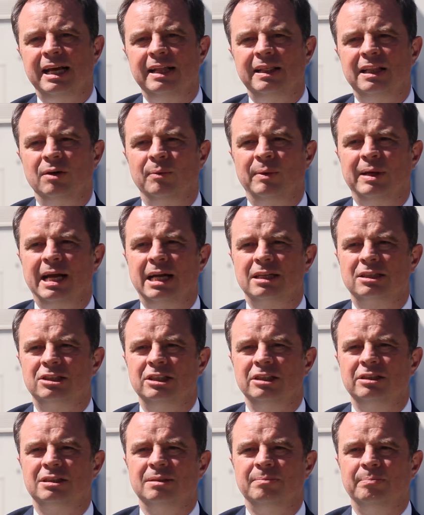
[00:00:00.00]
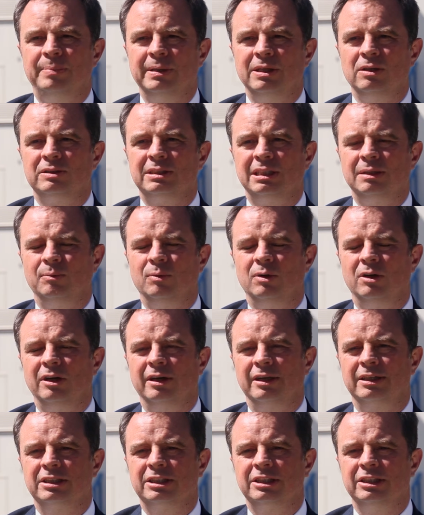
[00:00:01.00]
in that we had to do some building
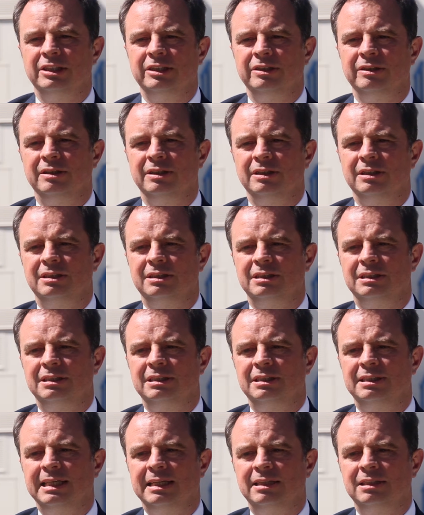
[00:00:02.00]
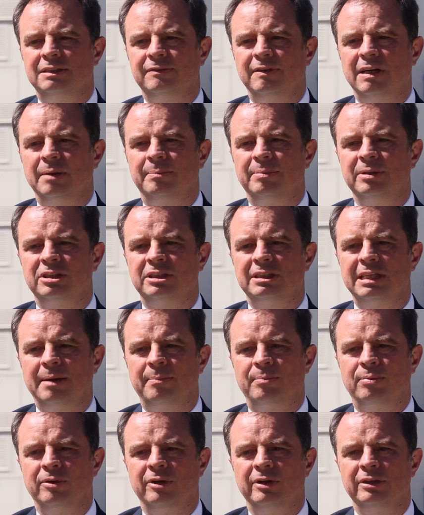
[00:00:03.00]
work to develop a
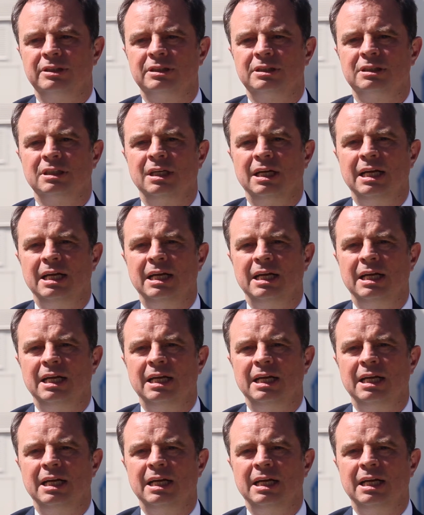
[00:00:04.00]
separate